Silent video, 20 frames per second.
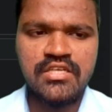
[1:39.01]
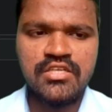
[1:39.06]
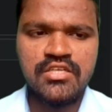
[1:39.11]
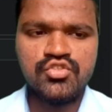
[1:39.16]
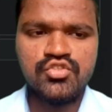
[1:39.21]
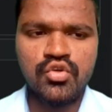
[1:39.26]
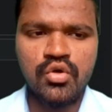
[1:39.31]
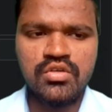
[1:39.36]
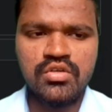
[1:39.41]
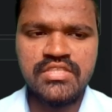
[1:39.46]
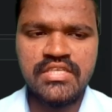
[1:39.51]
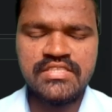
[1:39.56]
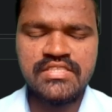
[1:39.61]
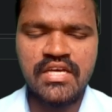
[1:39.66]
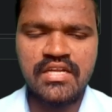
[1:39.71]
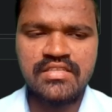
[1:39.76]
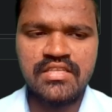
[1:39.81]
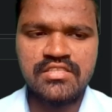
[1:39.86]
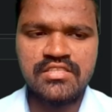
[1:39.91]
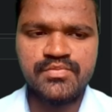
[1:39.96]
So these
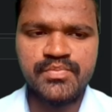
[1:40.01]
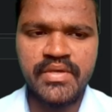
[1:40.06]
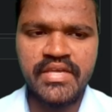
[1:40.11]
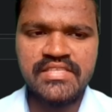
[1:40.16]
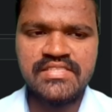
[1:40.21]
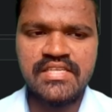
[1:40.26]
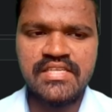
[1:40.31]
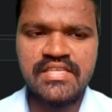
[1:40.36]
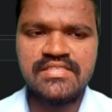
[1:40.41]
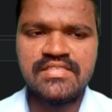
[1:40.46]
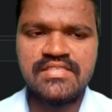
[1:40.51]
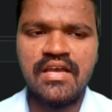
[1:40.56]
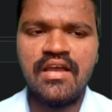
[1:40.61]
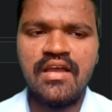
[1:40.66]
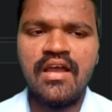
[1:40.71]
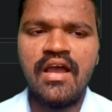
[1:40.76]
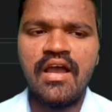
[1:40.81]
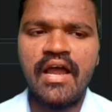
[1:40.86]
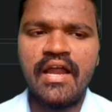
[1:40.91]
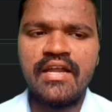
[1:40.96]
are the spaces,
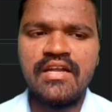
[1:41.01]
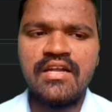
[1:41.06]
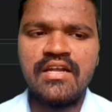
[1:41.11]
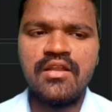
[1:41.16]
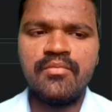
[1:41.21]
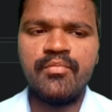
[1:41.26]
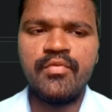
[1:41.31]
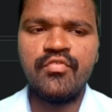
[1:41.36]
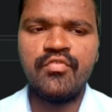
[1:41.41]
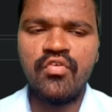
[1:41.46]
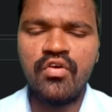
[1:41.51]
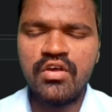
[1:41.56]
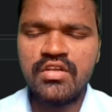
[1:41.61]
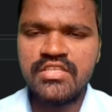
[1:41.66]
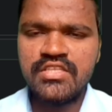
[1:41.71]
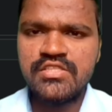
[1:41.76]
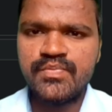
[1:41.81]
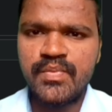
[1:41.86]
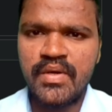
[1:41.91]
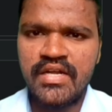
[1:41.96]
and before
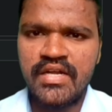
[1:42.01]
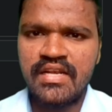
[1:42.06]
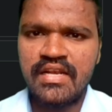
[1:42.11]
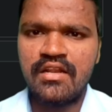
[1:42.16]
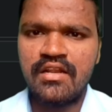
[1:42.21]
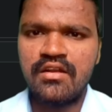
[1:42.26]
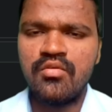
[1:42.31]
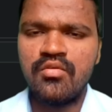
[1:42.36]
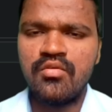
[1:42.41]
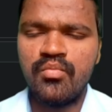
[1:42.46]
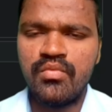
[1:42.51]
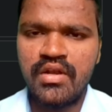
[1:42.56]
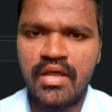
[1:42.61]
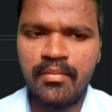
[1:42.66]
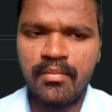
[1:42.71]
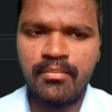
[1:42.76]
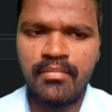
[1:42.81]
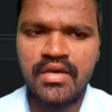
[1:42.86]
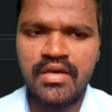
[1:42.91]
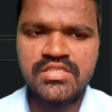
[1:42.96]
this particular
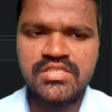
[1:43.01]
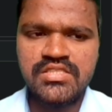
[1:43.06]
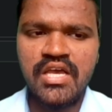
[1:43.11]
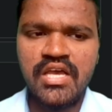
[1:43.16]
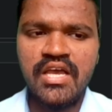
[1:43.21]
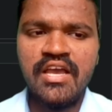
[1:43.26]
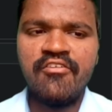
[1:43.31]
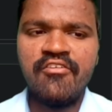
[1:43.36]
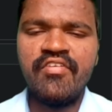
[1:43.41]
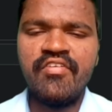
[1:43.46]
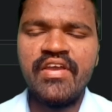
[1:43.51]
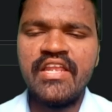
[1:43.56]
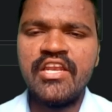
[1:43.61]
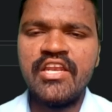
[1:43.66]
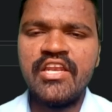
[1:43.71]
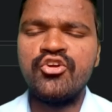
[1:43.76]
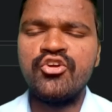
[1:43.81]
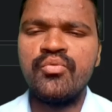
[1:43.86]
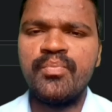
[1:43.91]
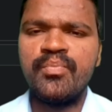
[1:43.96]
numbers, we
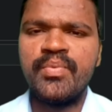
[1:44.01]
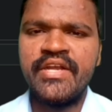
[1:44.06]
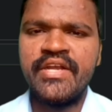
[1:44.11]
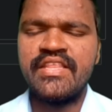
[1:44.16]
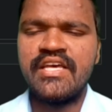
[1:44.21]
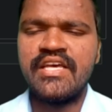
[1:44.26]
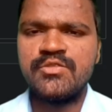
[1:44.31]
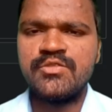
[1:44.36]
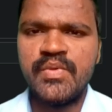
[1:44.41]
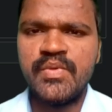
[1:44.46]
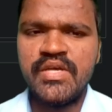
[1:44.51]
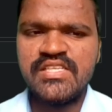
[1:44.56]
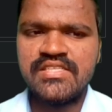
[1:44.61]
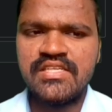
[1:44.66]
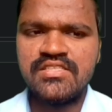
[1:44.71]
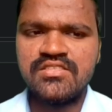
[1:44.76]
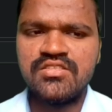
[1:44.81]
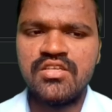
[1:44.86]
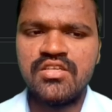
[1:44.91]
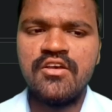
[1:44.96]
need to print the
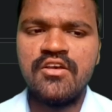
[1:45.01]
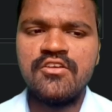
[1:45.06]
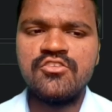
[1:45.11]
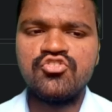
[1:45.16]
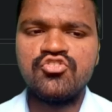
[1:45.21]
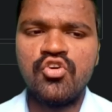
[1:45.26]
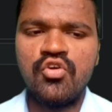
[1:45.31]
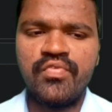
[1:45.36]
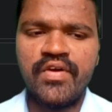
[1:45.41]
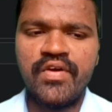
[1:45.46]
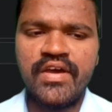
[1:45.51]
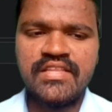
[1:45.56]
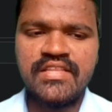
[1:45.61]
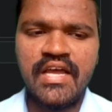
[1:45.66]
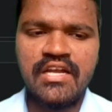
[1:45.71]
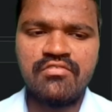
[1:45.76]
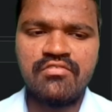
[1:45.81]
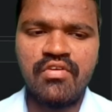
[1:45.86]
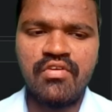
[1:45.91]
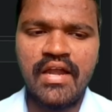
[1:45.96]
spaces. So for
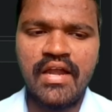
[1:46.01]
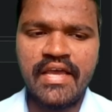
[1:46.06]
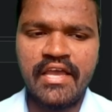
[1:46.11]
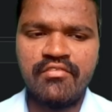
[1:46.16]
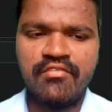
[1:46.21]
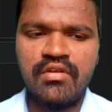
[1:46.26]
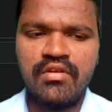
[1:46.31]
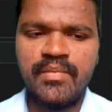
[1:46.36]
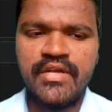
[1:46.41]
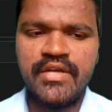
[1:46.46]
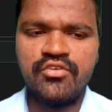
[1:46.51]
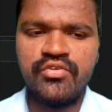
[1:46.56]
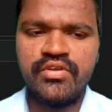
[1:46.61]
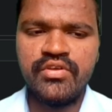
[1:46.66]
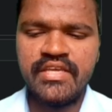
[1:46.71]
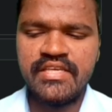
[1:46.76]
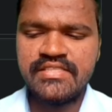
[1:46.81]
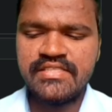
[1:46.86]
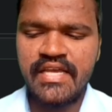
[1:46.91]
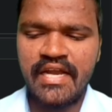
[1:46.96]
that, what I will be
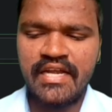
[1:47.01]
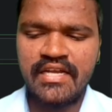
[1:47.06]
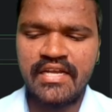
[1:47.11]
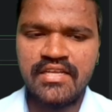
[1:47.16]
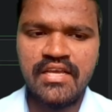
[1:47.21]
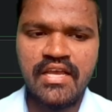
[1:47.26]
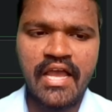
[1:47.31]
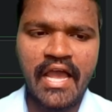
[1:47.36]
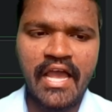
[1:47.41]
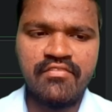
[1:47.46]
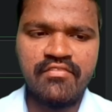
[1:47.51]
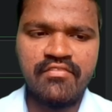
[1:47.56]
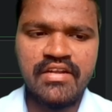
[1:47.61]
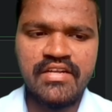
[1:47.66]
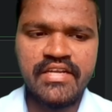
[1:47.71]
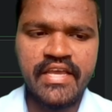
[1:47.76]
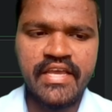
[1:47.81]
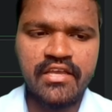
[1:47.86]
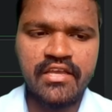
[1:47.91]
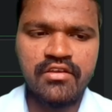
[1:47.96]
doing is that I
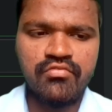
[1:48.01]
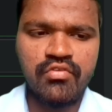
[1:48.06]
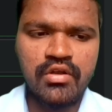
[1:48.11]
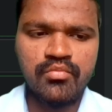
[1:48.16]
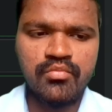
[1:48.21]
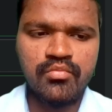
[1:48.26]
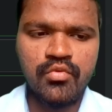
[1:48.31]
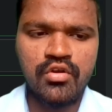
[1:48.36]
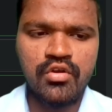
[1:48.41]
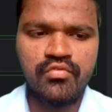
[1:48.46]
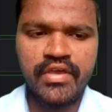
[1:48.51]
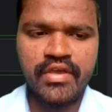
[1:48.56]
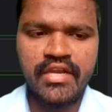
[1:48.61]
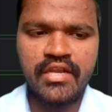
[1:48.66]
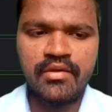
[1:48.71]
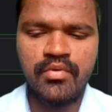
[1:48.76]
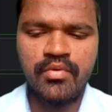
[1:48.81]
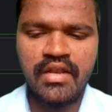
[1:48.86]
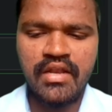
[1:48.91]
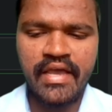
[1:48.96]
will take one more
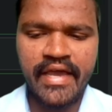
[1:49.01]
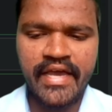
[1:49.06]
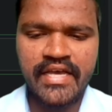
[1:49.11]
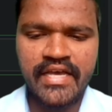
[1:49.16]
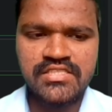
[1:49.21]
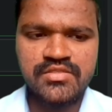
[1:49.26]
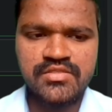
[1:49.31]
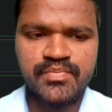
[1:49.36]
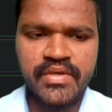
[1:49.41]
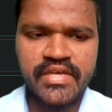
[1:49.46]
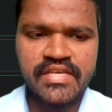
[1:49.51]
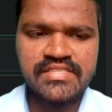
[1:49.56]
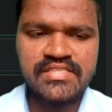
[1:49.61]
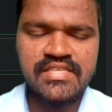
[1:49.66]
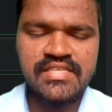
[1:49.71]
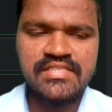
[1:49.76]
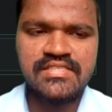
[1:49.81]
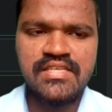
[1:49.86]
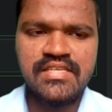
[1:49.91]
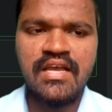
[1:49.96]
variable as
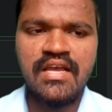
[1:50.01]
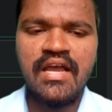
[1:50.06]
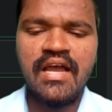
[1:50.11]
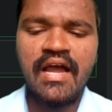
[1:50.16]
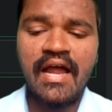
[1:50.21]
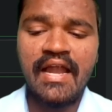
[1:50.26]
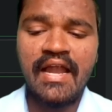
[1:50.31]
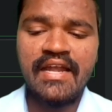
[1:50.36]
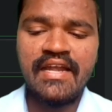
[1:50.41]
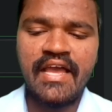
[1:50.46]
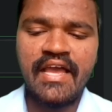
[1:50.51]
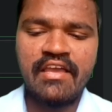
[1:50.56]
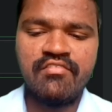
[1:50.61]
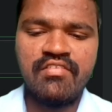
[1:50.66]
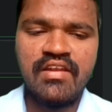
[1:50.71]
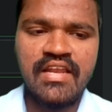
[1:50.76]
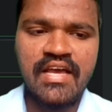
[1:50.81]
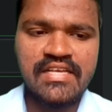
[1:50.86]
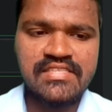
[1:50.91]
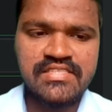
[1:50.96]
spaces, and I
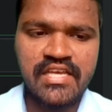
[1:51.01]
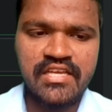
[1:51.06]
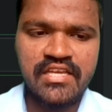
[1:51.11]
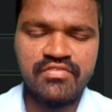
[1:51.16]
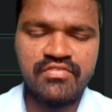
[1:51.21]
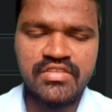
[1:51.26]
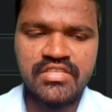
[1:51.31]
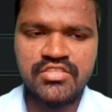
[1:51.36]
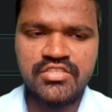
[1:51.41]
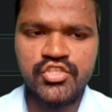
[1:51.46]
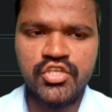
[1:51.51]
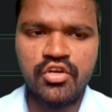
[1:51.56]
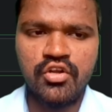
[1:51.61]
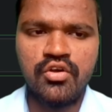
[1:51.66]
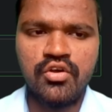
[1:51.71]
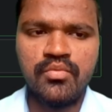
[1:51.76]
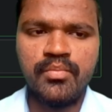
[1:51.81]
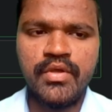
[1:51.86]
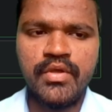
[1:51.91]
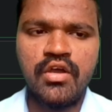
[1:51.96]
will assign with
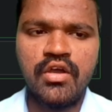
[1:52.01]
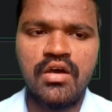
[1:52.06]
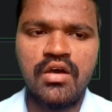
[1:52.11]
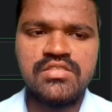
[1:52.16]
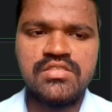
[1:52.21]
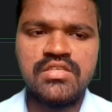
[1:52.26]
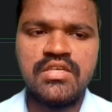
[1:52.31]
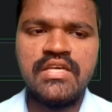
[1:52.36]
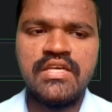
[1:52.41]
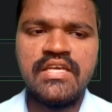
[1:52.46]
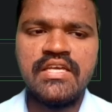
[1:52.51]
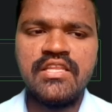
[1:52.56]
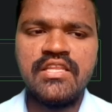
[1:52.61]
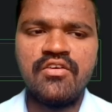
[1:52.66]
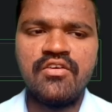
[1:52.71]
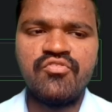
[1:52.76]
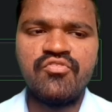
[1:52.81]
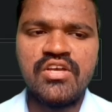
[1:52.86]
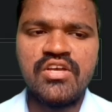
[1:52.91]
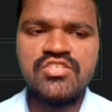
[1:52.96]
0, because in
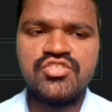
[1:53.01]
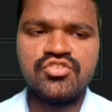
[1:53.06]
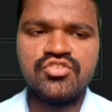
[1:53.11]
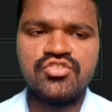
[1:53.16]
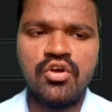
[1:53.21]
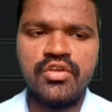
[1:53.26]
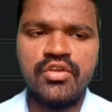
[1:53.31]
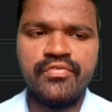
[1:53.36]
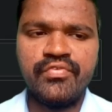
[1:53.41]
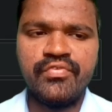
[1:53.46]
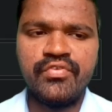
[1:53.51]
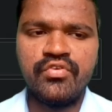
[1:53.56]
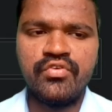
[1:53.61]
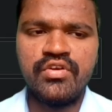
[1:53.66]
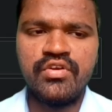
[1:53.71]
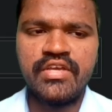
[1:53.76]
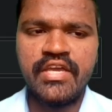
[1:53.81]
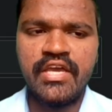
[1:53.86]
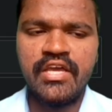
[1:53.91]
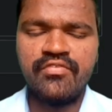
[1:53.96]
the first row, if you
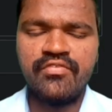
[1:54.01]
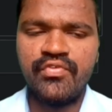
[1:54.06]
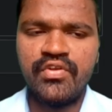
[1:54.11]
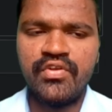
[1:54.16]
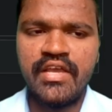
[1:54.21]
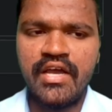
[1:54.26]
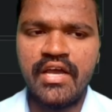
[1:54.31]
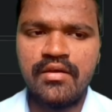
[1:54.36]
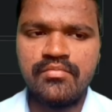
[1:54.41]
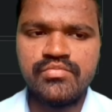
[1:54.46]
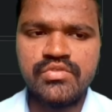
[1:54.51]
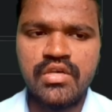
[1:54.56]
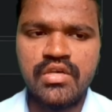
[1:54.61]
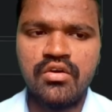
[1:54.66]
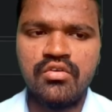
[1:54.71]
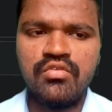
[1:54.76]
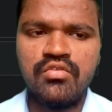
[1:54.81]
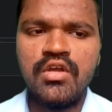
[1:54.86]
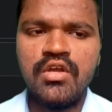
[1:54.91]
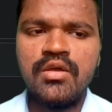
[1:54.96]
could carefully
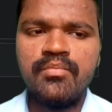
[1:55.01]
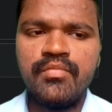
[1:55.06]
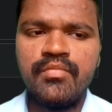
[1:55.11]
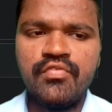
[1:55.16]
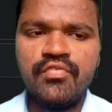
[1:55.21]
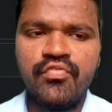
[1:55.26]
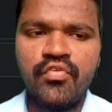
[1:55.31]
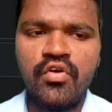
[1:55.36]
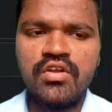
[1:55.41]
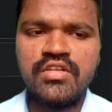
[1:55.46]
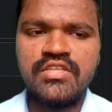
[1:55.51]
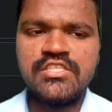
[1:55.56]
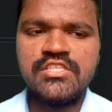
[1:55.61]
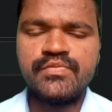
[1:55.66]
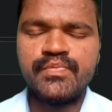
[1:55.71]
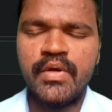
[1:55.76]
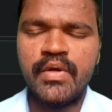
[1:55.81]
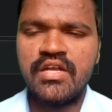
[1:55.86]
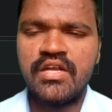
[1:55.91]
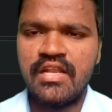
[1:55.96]
observe, before this
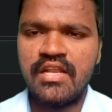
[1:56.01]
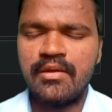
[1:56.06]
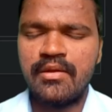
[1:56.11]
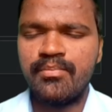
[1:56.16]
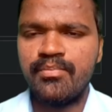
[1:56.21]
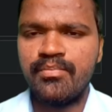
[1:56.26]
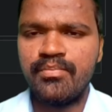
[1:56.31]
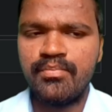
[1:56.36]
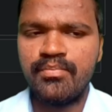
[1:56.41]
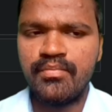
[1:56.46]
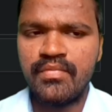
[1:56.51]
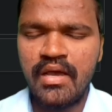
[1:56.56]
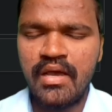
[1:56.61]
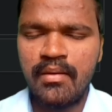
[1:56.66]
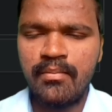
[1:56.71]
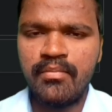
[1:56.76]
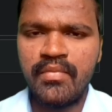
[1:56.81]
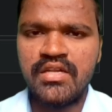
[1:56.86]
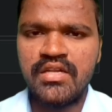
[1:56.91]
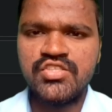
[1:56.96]
particular
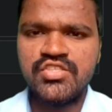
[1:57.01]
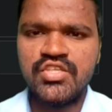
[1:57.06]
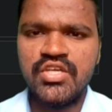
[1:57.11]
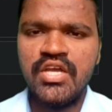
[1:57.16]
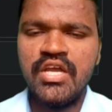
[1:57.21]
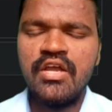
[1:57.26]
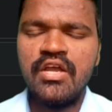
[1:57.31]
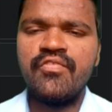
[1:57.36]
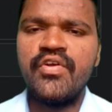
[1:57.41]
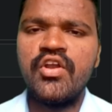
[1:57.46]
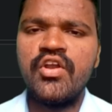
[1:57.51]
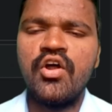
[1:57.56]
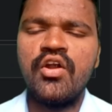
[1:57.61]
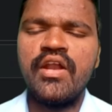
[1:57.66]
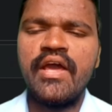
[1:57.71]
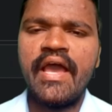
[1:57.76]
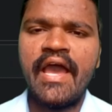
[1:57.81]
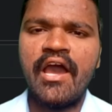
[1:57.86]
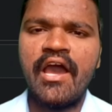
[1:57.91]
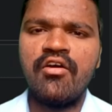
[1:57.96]
numbers, we
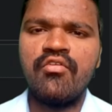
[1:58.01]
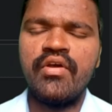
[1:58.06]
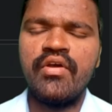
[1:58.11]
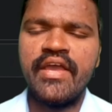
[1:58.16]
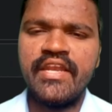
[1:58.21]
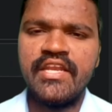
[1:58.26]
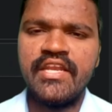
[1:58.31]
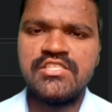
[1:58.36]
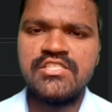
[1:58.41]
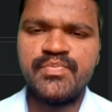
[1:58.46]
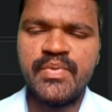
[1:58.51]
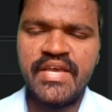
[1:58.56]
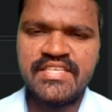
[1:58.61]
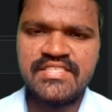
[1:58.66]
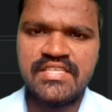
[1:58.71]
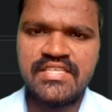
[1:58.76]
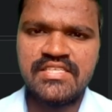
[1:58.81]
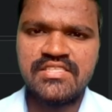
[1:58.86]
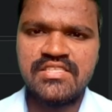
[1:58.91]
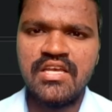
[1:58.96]
don't have any
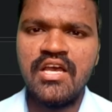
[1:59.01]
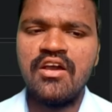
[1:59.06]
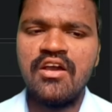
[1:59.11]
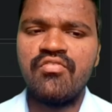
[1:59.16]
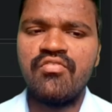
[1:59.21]
spaces.